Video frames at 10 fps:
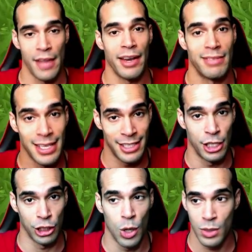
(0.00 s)
that I've tested the
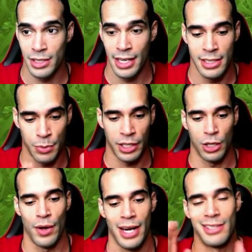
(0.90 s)
lower sense, we're gonna
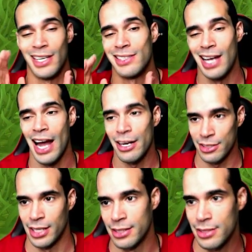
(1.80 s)
go ahead and test the higher
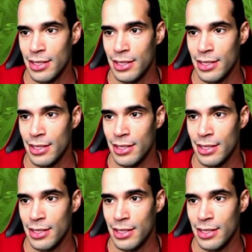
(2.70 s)
sense,